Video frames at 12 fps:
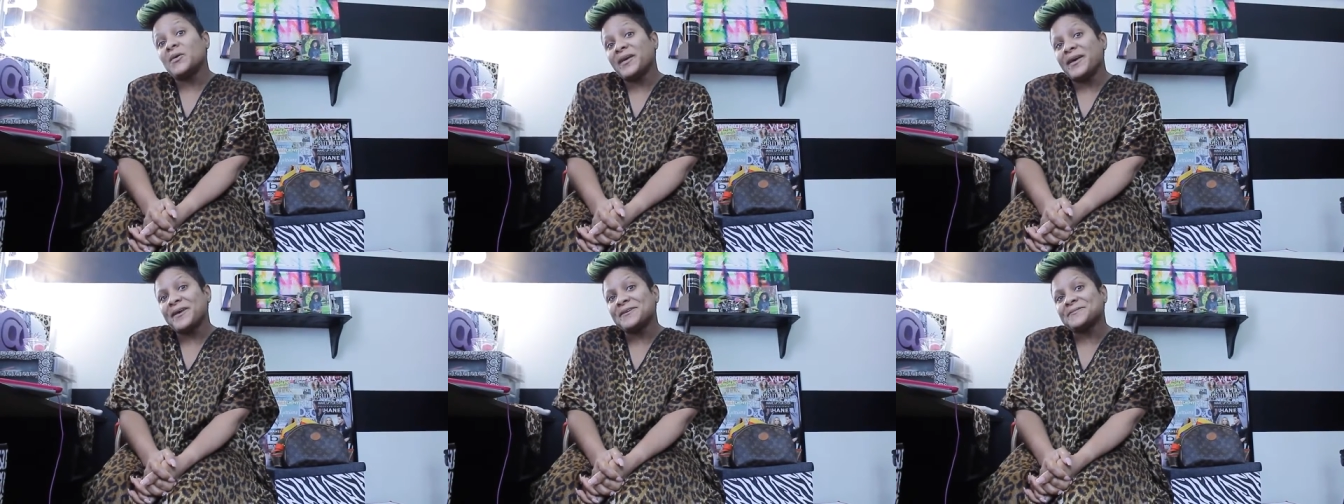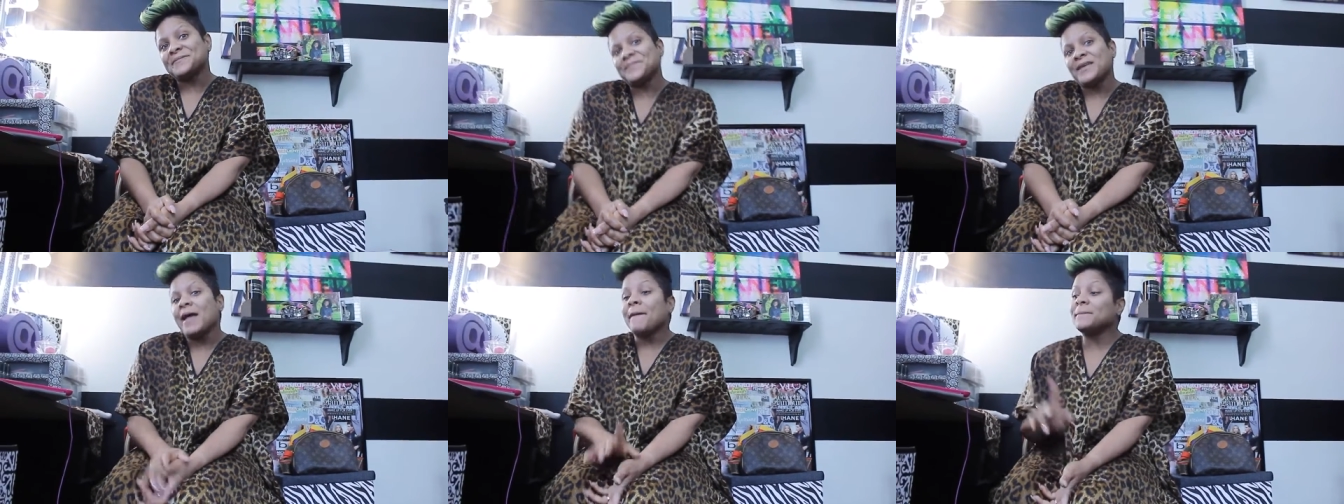Okay.
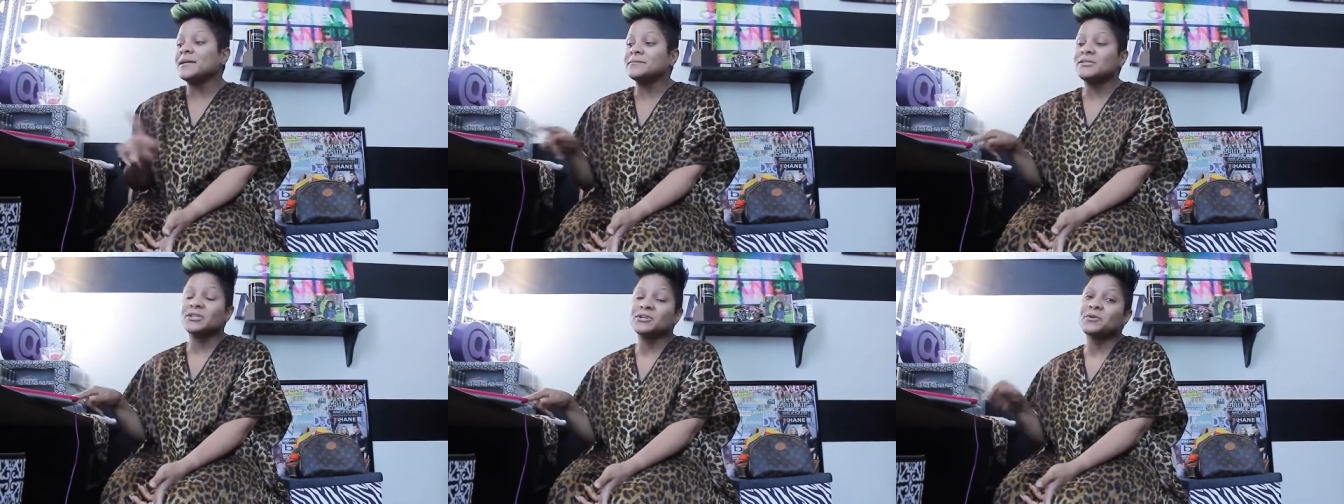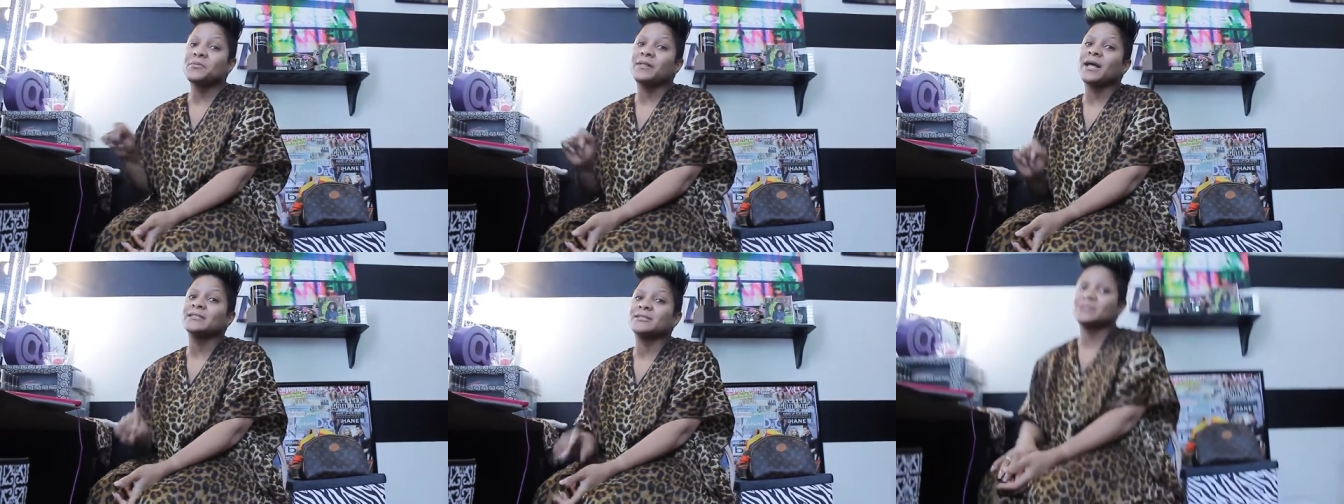But I'm still going to
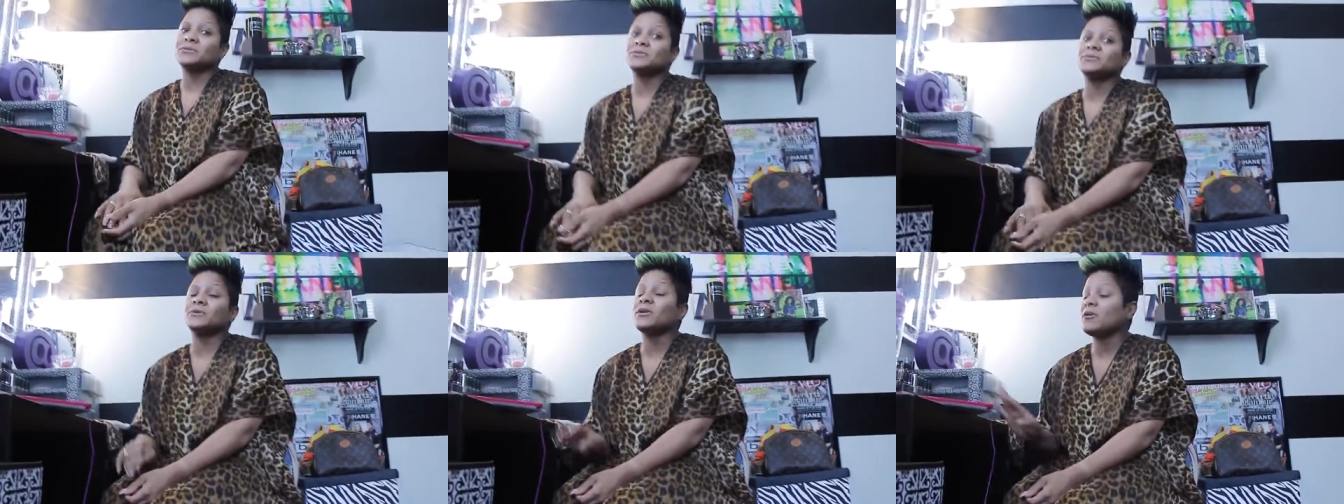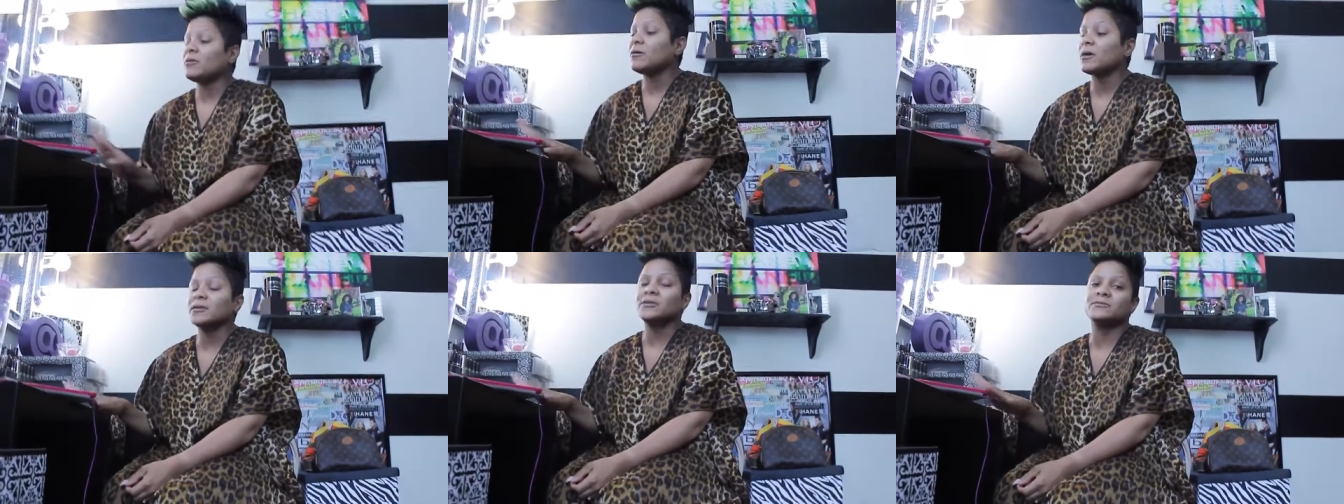reply to you
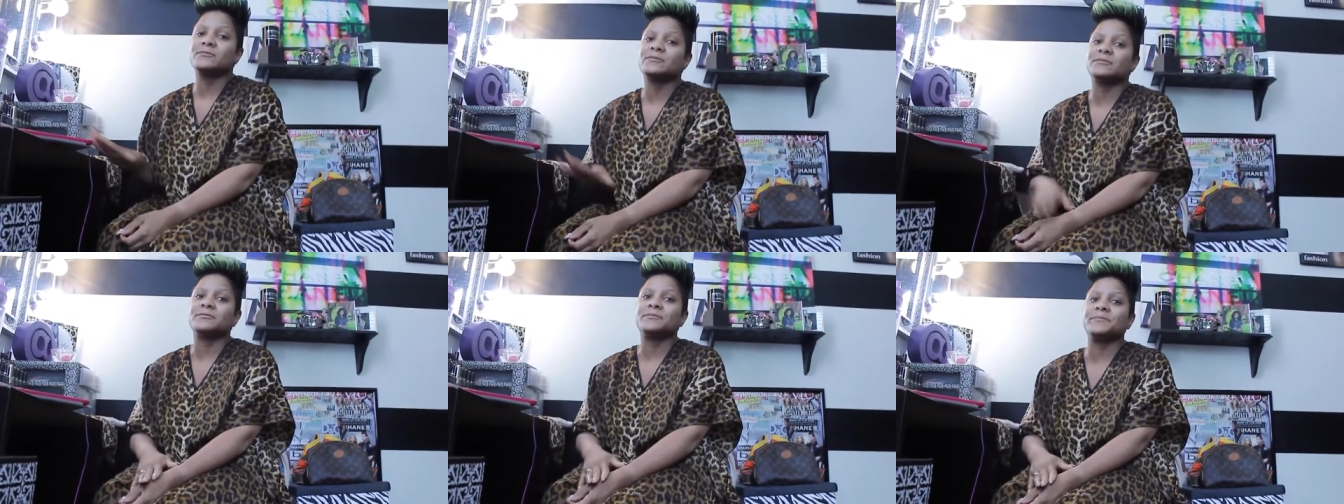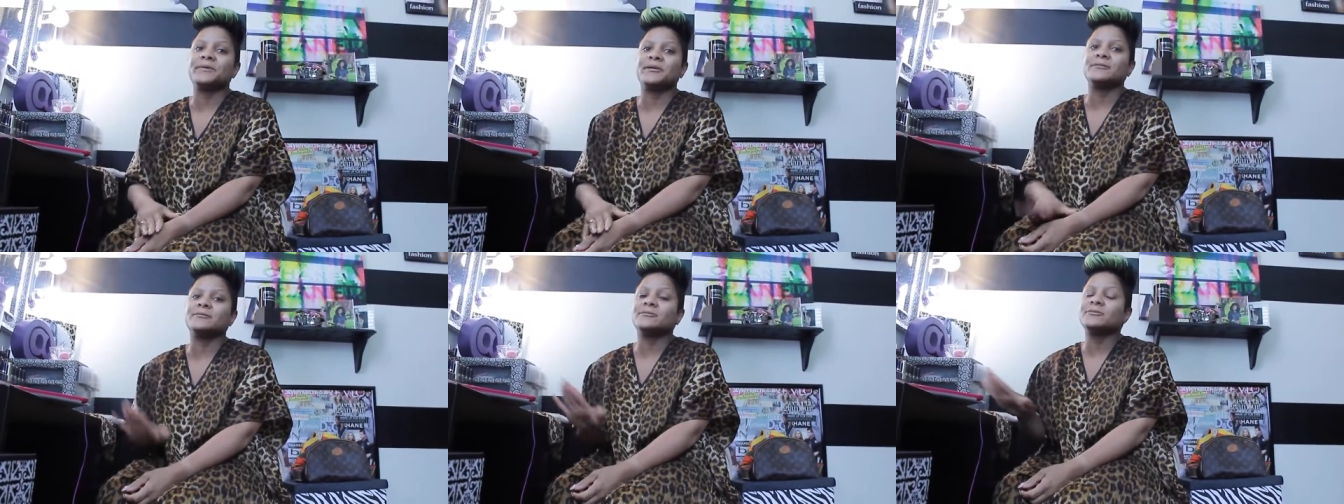on YouTube,
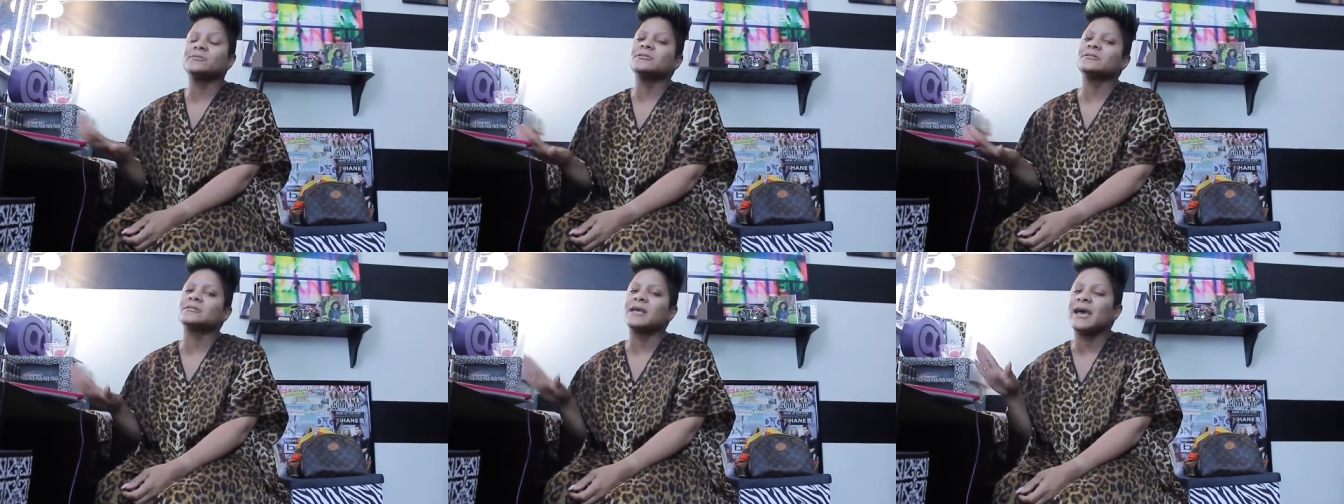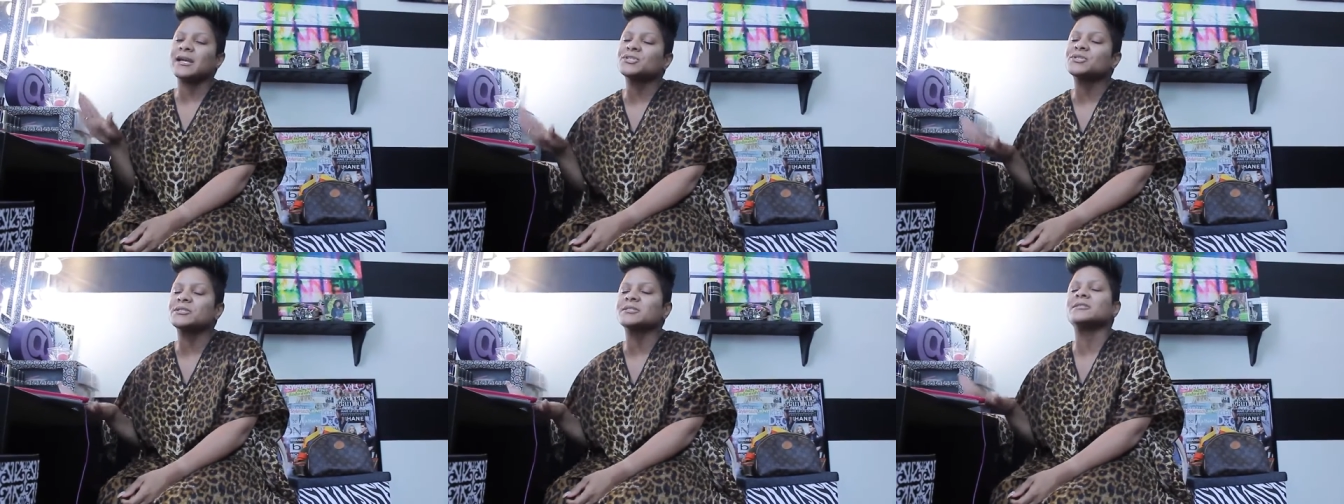but you'll just
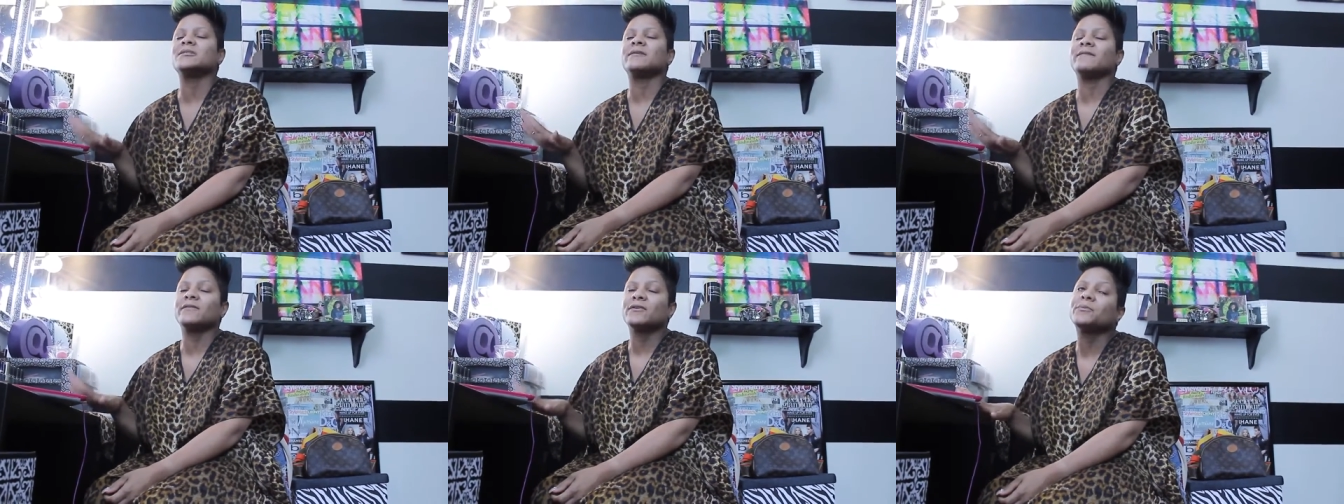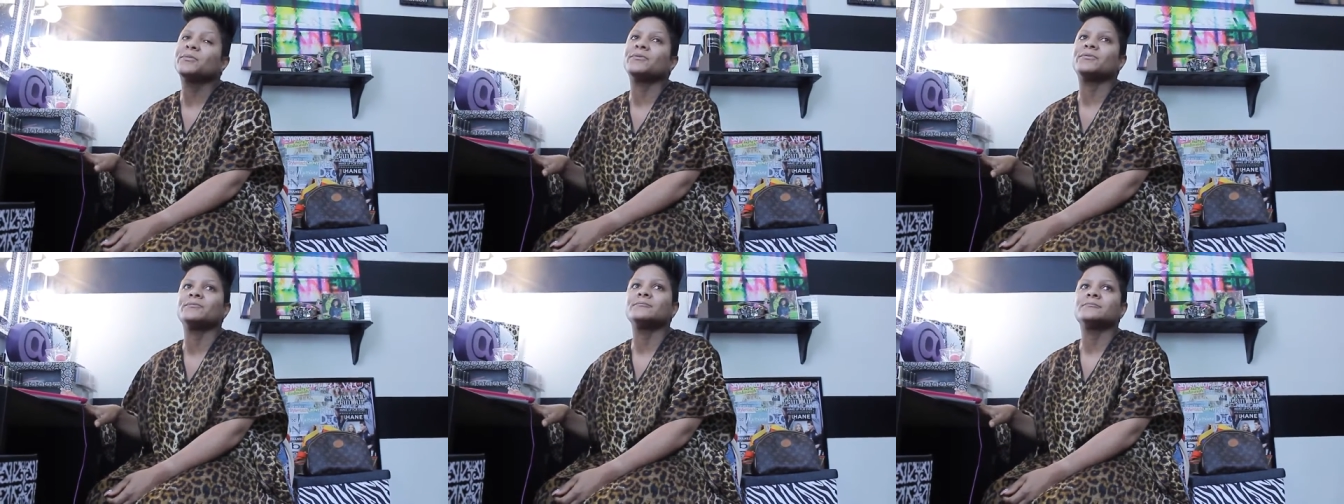actually see the verbal